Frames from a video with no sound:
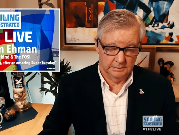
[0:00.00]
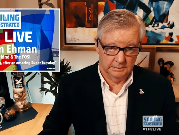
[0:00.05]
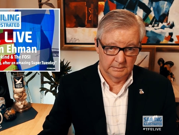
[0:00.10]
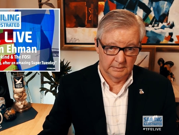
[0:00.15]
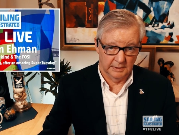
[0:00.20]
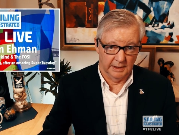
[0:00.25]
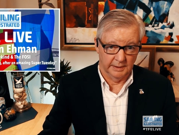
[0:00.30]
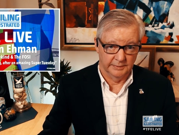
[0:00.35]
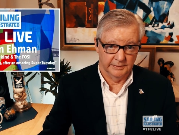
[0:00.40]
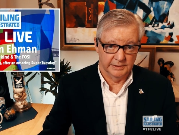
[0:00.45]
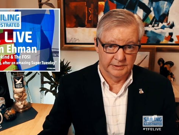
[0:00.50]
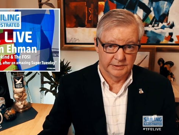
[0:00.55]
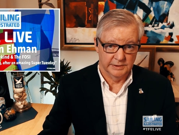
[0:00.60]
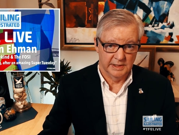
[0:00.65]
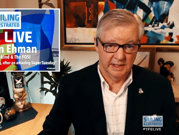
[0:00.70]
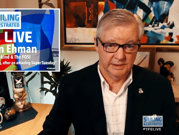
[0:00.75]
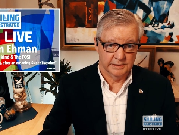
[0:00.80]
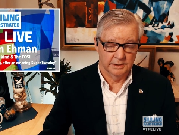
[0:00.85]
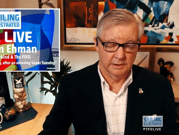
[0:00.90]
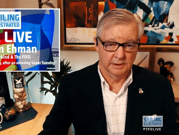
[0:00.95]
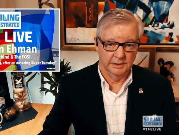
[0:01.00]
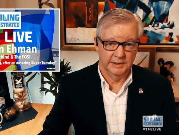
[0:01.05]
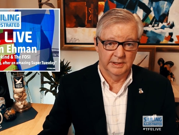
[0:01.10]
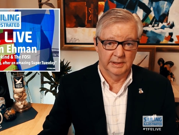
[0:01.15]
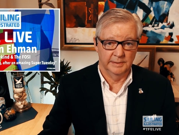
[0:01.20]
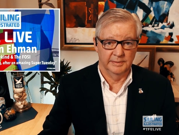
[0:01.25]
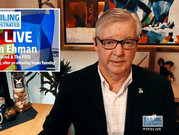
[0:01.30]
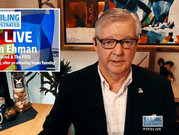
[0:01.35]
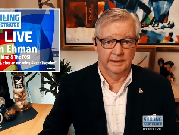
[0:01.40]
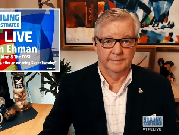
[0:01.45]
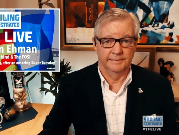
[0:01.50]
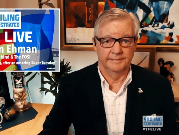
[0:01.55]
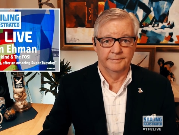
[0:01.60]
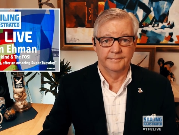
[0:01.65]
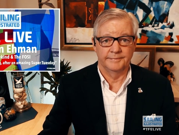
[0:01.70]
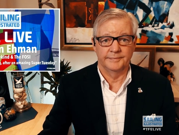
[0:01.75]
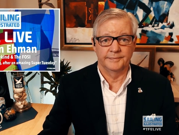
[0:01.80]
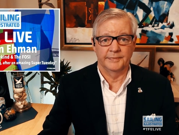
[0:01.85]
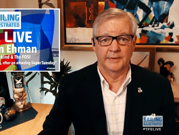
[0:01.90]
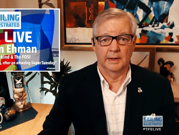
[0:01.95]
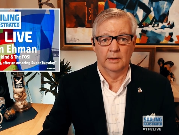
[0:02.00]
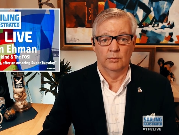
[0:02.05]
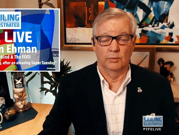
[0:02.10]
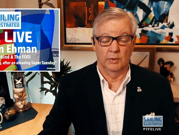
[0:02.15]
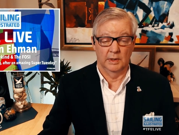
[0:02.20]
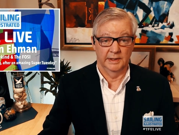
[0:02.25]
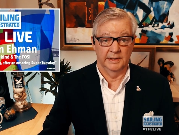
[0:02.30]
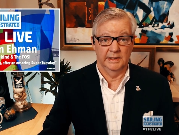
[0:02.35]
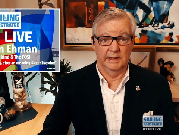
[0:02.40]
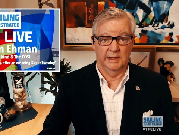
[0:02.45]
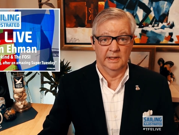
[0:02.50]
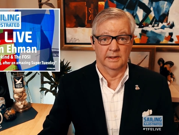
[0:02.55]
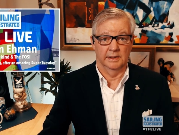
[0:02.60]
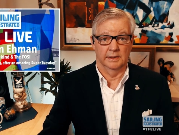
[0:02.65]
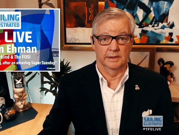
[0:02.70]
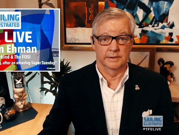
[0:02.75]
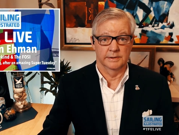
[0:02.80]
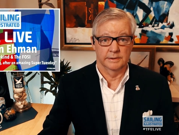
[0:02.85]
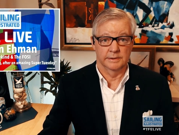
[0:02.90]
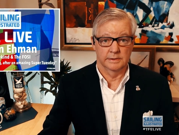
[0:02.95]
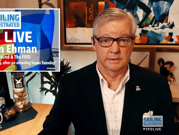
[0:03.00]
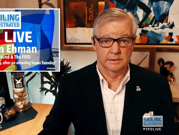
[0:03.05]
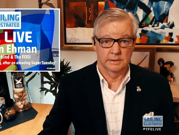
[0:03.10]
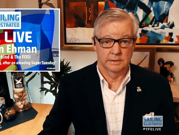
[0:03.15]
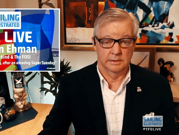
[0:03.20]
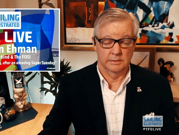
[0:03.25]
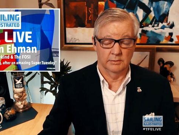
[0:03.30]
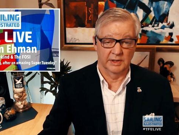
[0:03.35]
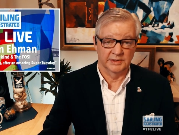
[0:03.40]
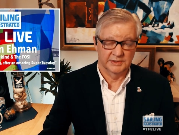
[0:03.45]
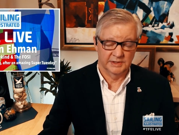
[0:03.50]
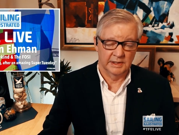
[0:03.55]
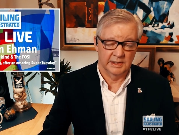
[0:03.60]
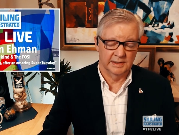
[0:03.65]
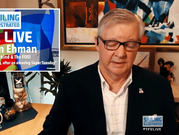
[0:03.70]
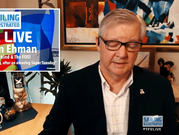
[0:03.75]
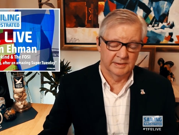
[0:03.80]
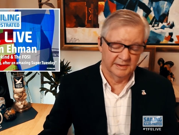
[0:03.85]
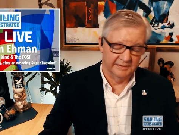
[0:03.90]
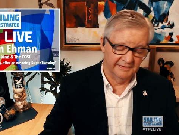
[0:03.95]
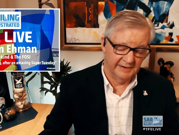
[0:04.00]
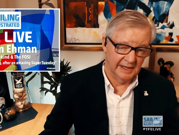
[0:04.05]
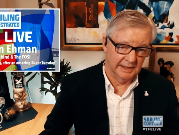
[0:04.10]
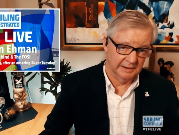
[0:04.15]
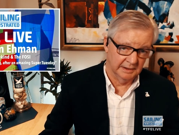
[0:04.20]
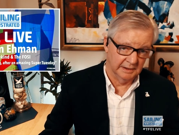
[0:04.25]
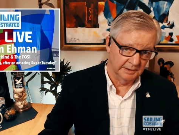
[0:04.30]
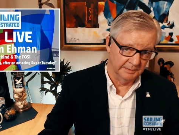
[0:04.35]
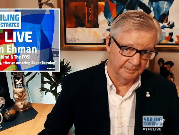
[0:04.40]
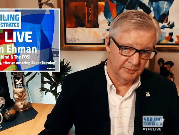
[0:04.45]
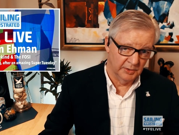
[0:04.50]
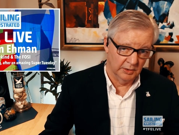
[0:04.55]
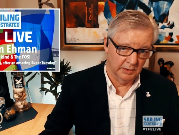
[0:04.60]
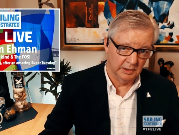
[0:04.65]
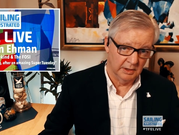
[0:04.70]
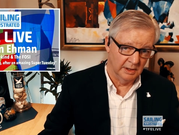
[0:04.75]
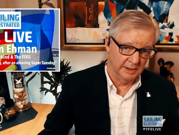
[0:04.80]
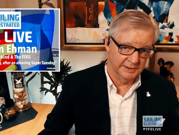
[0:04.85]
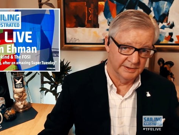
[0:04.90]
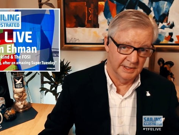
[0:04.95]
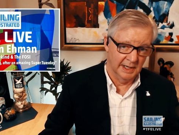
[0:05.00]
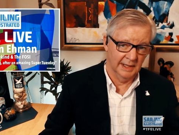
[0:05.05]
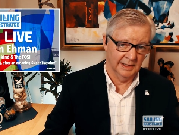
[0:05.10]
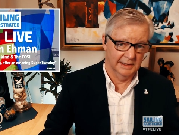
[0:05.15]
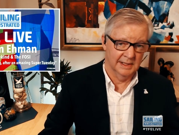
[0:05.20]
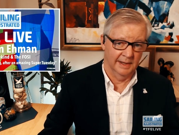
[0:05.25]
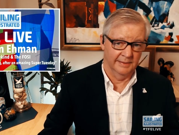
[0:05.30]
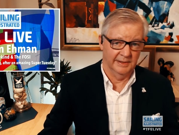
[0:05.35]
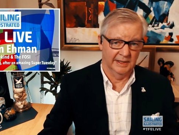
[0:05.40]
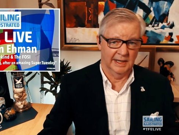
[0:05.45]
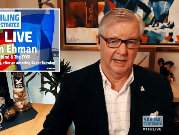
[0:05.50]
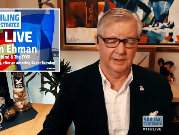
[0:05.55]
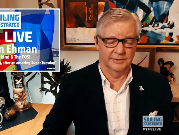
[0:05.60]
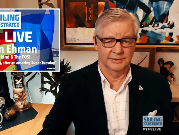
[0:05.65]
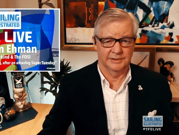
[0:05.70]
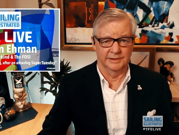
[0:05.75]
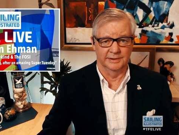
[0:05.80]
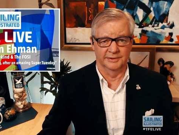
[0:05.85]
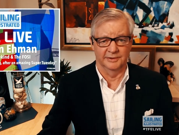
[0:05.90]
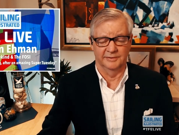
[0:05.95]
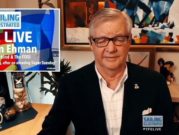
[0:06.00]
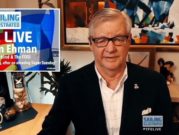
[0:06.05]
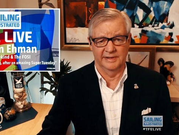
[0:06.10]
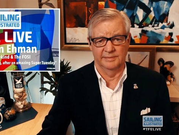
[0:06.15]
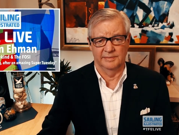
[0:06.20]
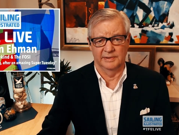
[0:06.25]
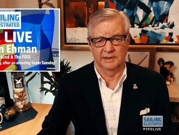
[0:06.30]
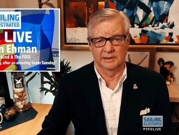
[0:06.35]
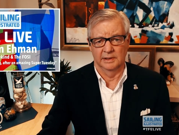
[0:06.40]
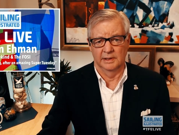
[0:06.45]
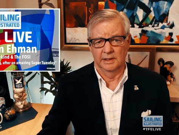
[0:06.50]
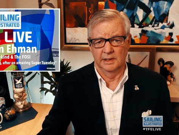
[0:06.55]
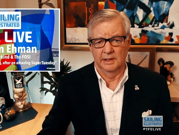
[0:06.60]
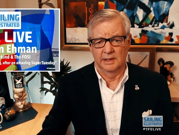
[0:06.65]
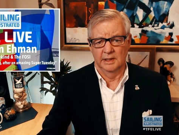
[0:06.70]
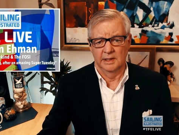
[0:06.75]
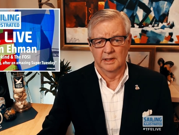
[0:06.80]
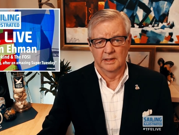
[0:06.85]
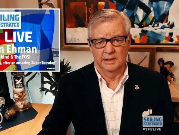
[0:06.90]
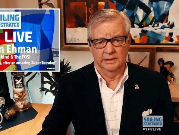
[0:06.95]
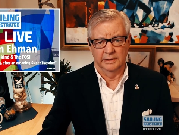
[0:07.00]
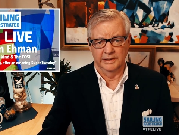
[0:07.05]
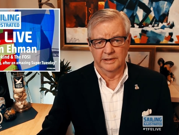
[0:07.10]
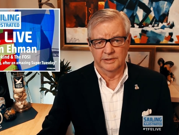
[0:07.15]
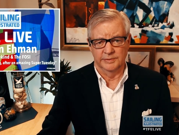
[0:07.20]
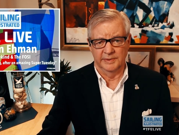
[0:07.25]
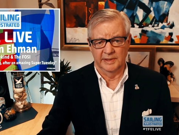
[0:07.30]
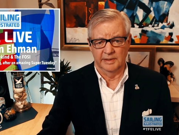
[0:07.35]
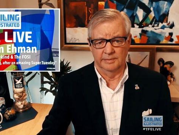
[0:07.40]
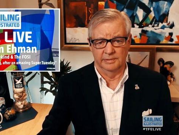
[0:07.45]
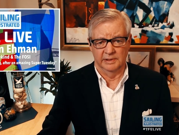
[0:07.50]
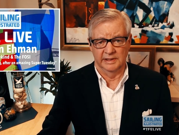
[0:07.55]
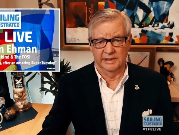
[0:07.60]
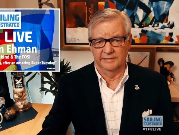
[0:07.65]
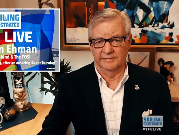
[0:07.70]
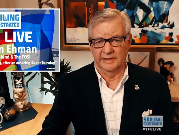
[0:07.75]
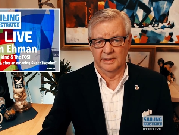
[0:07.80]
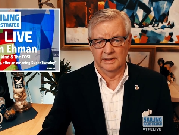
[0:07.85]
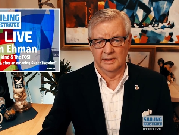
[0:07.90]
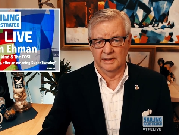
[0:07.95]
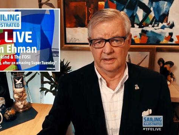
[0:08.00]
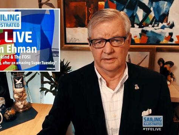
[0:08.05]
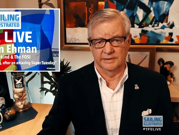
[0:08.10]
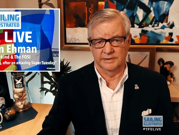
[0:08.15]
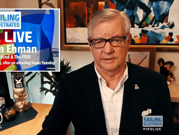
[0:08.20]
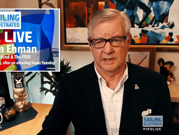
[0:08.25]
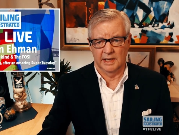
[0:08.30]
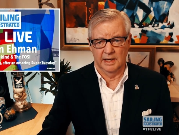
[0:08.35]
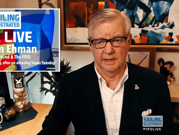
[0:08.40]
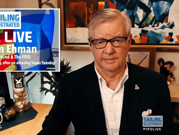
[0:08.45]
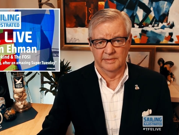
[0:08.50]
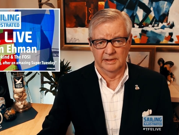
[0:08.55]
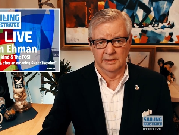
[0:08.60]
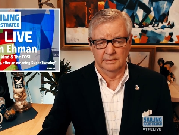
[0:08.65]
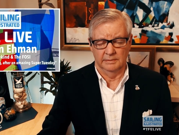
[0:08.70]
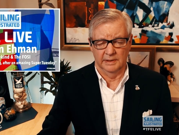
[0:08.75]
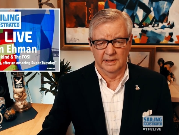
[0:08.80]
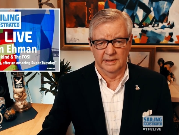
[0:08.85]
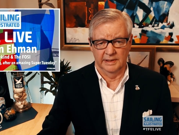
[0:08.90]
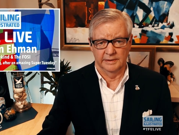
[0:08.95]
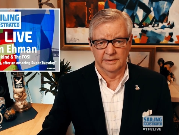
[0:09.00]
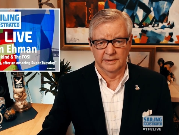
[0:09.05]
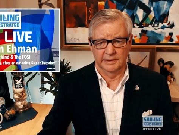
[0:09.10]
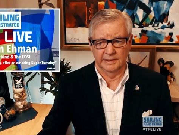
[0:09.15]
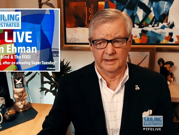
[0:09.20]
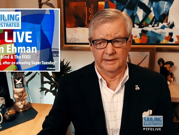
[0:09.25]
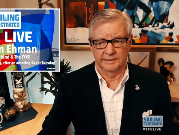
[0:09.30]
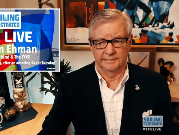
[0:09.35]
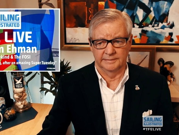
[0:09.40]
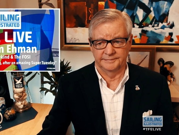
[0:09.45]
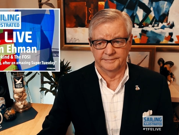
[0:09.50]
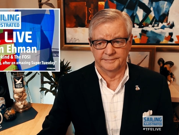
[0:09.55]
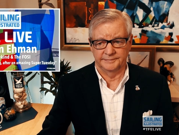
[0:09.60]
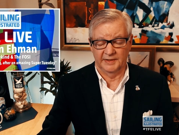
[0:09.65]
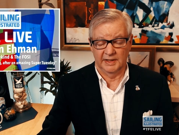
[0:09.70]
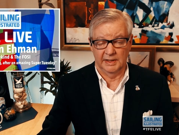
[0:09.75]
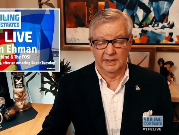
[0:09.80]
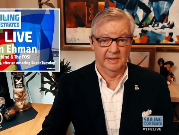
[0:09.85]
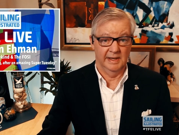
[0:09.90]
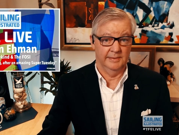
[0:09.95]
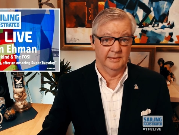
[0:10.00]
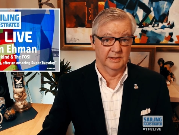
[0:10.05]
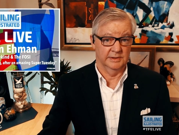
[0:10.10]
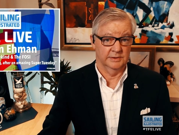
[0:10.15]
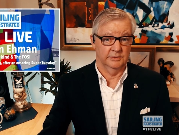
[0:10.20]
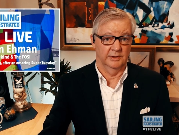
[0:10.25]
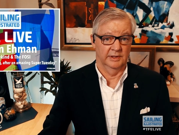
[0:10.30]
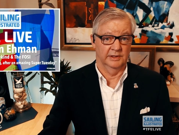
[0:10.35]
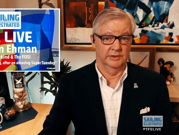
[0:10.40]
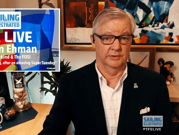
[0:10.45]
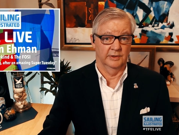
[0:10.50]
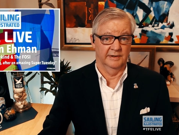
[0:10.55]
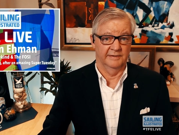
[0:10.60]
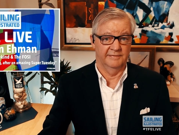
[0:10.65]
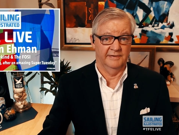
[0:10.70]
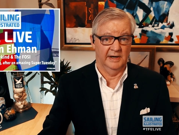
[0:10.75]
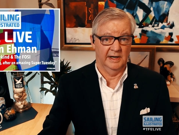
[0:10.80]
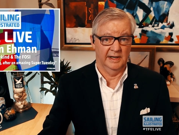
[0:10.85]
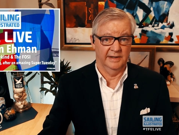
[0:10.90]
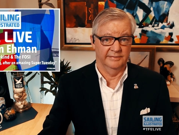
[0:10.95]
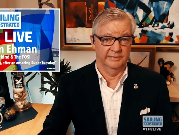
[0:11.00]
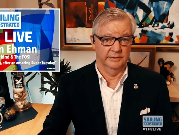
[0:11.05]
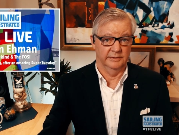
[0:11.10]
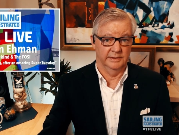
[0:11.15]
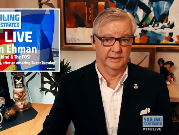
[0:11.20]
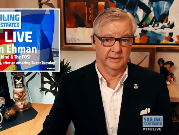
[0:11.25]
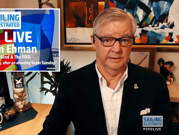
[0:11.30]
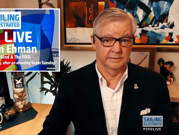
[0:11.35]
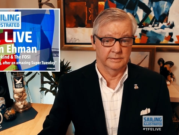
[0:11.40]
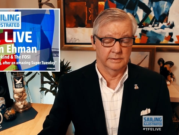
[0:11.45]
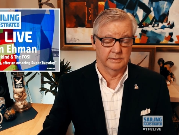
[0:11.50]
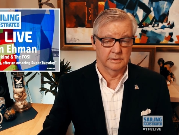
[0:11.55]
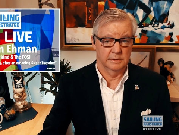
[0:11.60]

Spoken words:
well, this next little tidbit, one hears, well, the fact that the protocol's not coming out till November leads me to believe that, you know, it's got to be later than that. And maybe it's 2025, who knows?